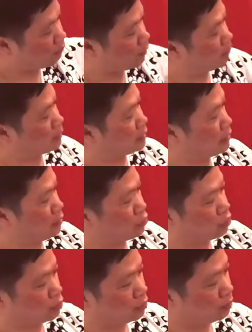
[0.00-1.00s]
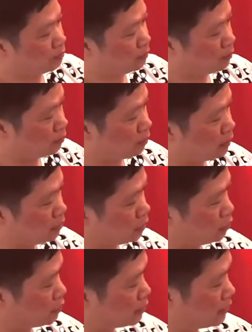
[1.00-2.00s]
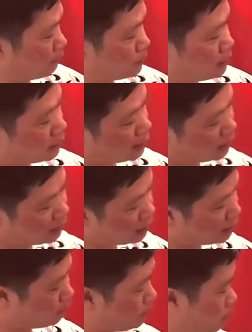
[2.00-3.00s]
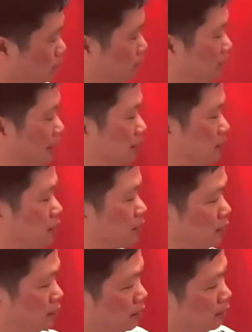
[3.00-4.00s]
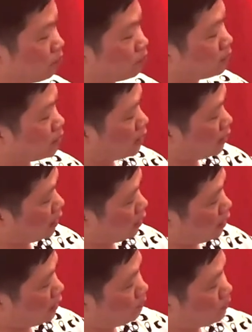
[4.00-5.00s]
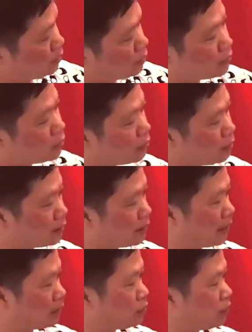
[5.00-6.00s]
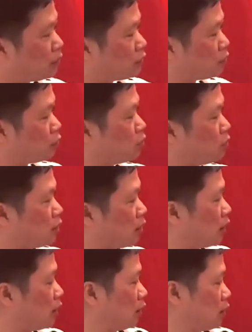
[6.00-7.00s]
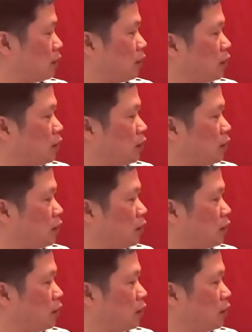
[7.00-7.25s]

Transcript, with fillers: from a t-shirt into something kind of a little bit more fancy. Um, you could actually do the color